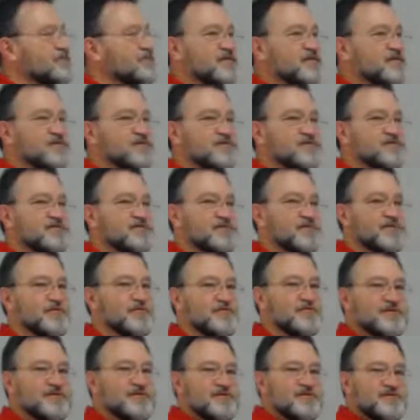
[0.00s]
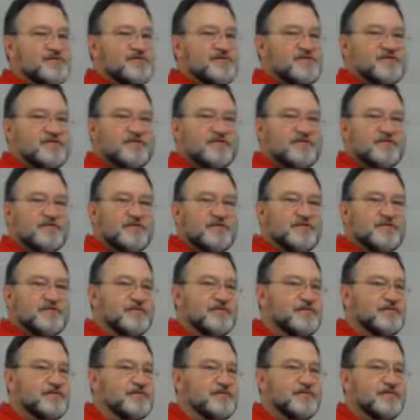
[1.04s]
obvious, or is this
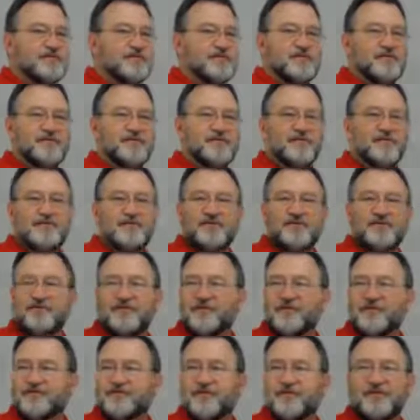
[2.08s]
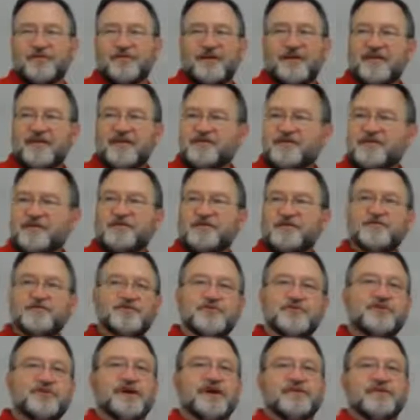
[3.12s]
don't really have a clue
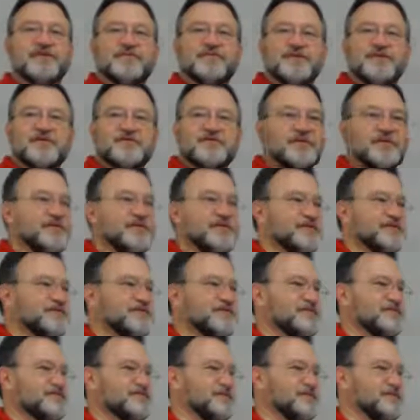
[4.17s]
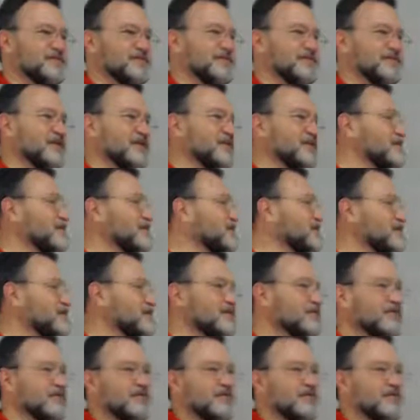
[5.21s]
what you're talking about, Mr. Baker? What's going on here?